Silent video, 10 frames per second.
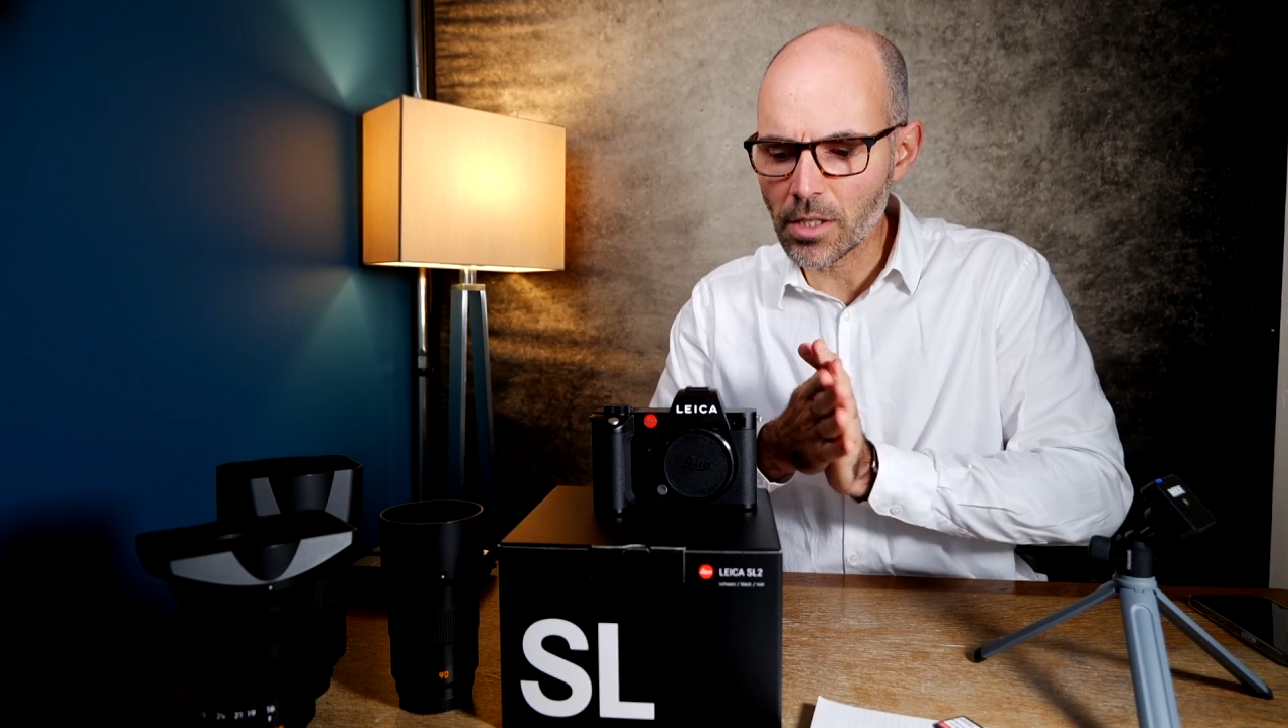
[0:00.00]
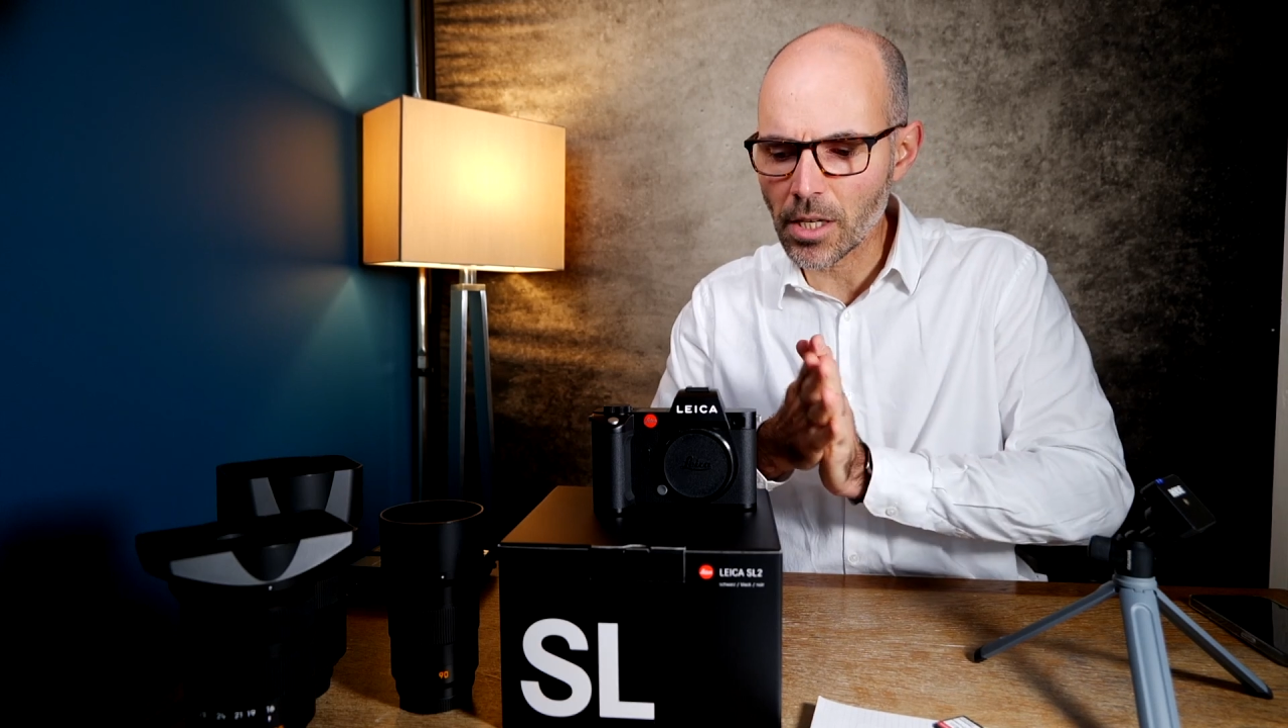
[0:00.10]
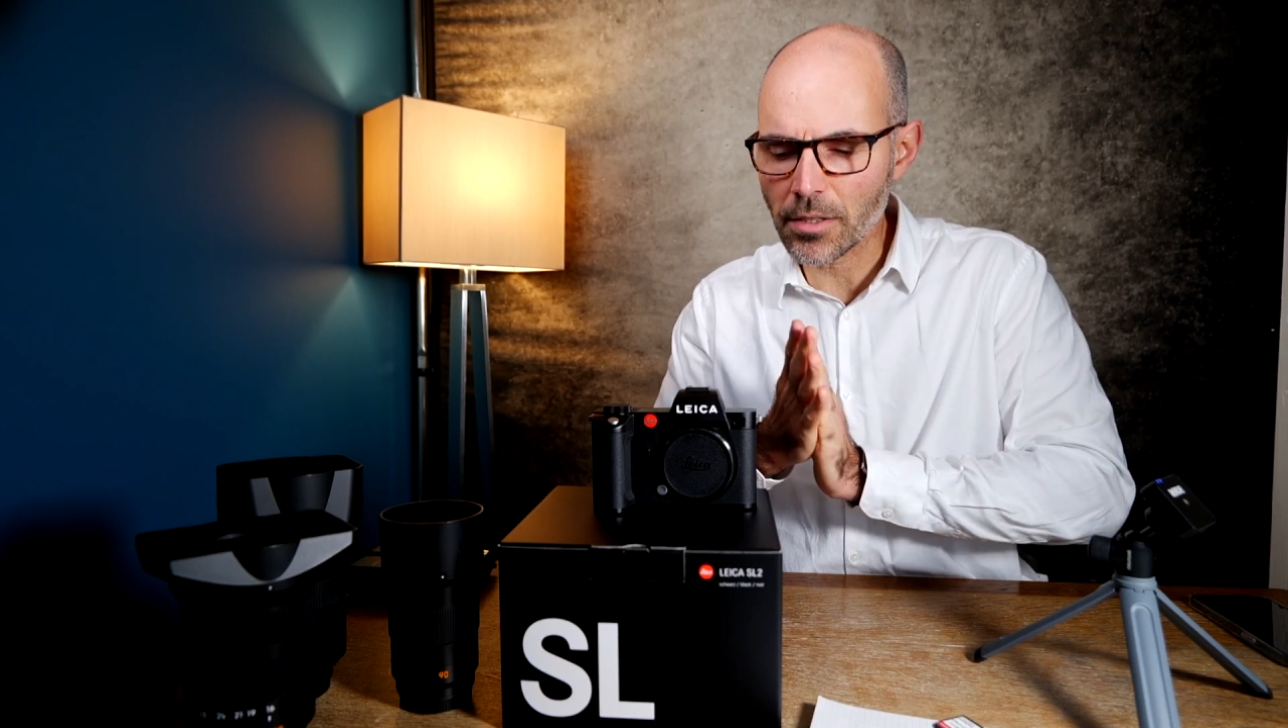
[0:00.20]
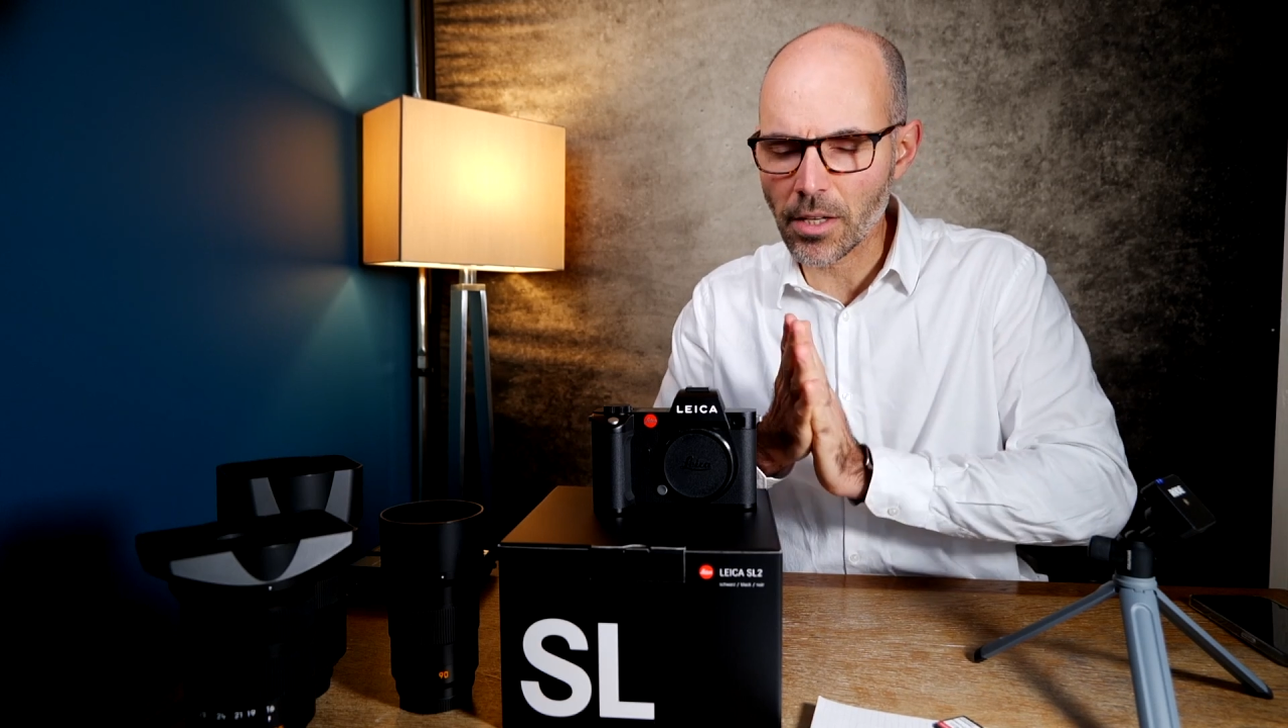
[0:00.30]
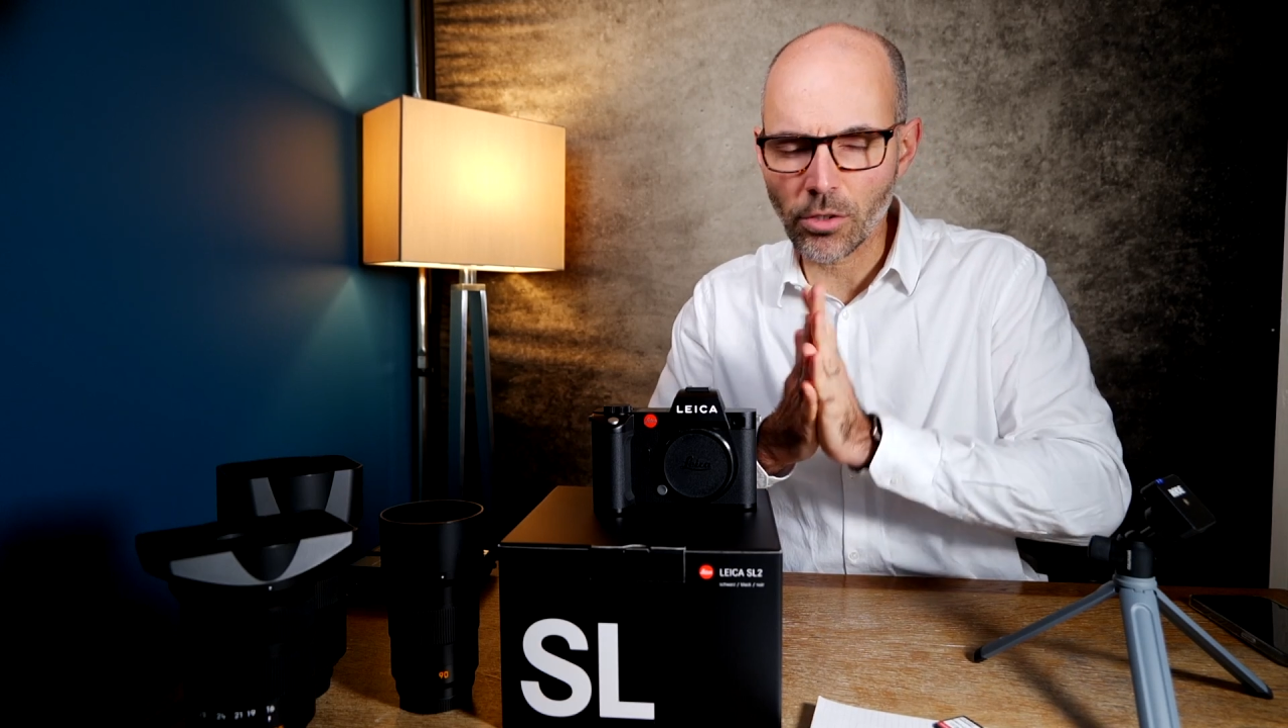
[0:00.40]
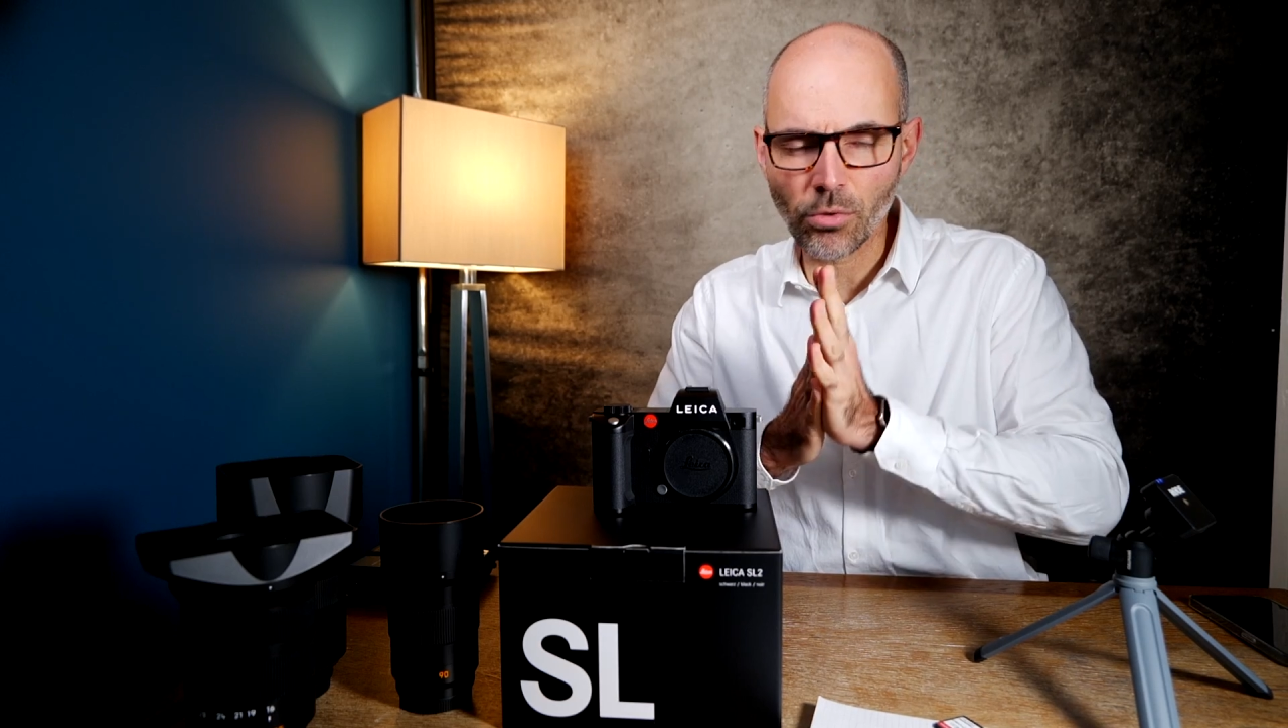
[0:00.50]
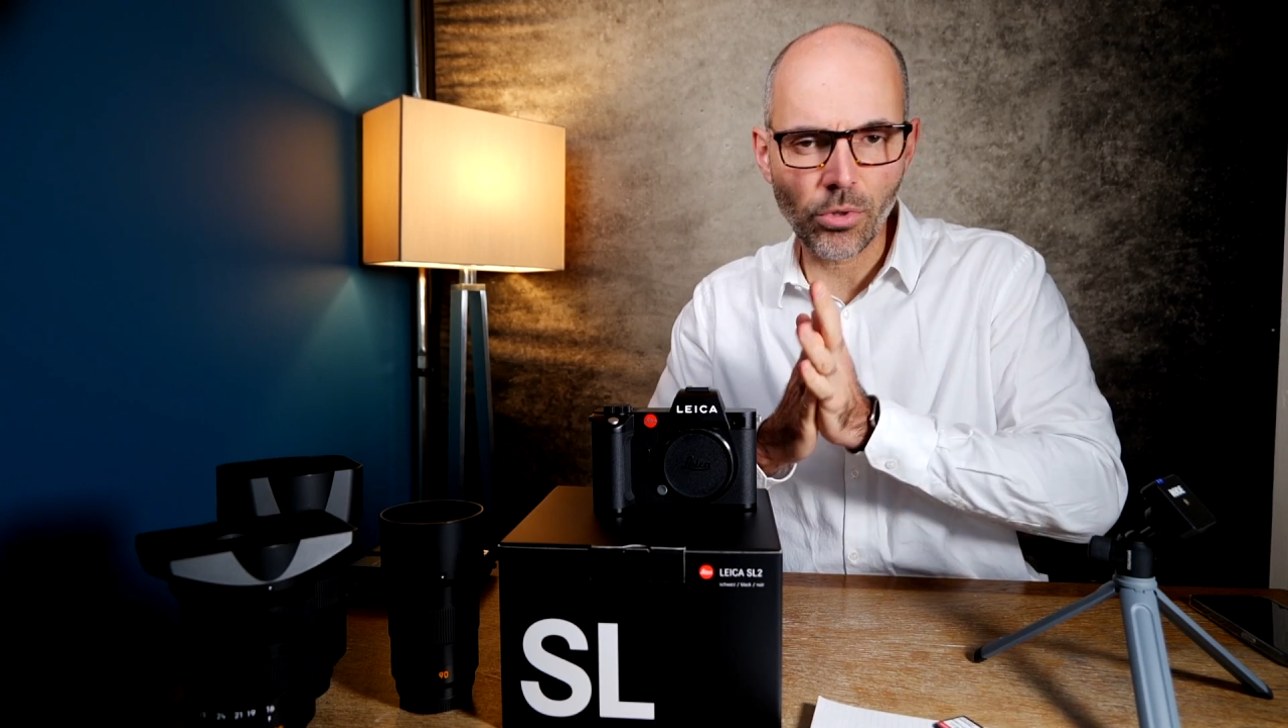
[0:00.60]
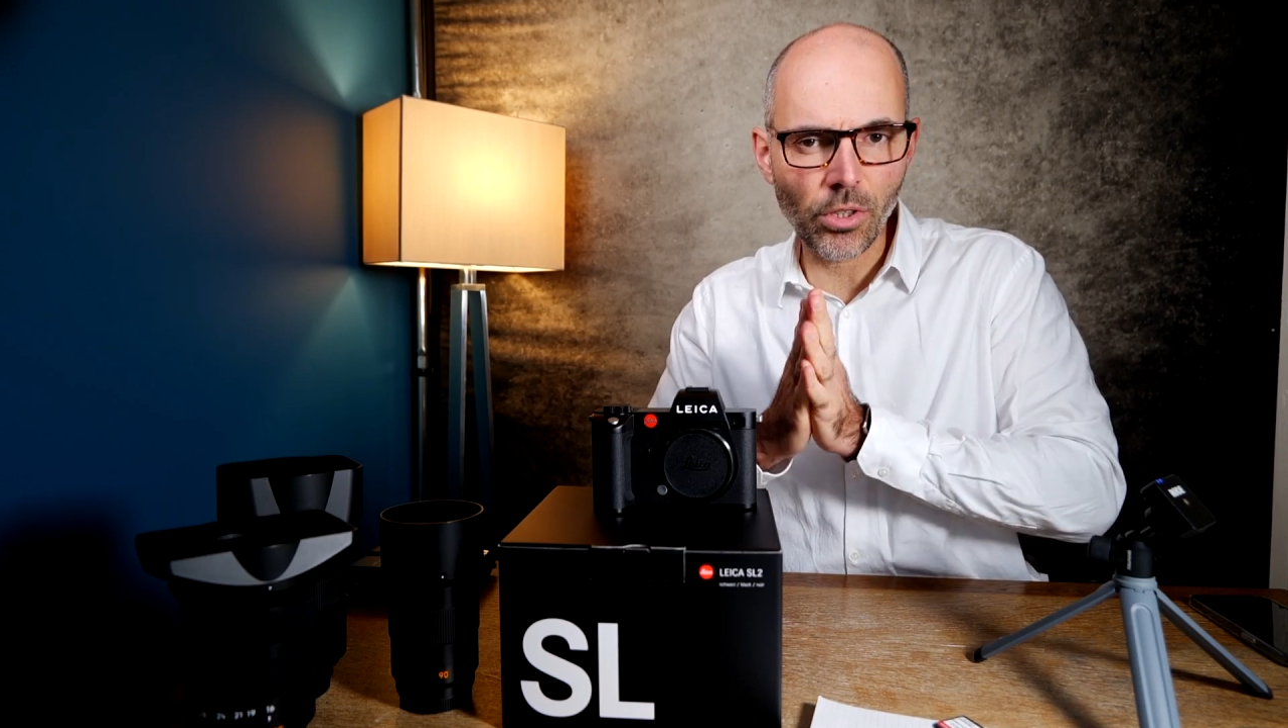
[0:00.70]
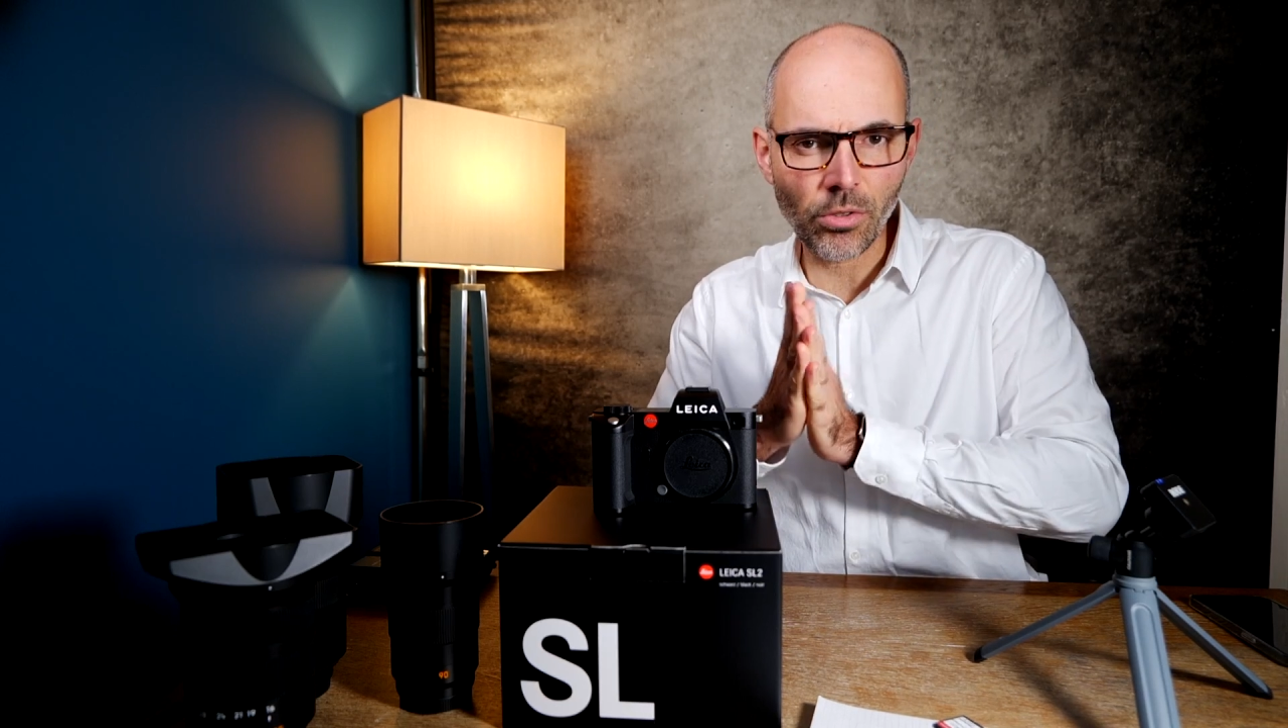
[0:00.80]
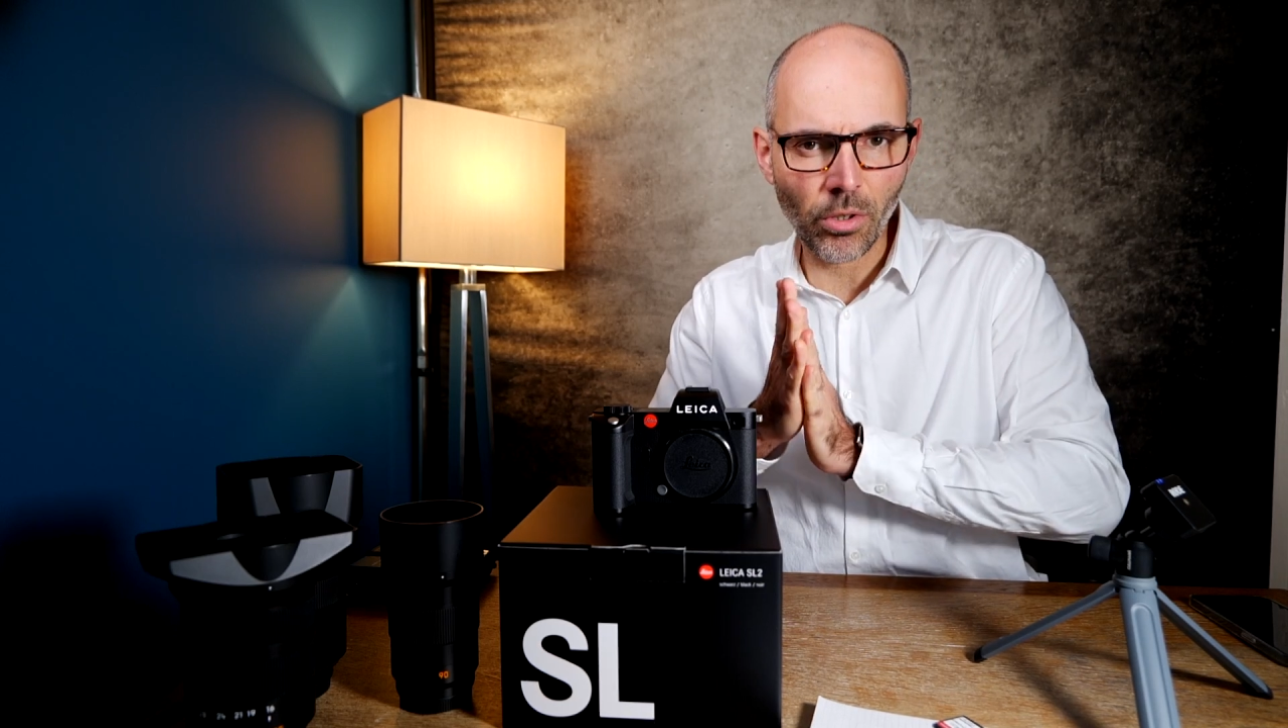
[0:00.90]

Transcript: the SL2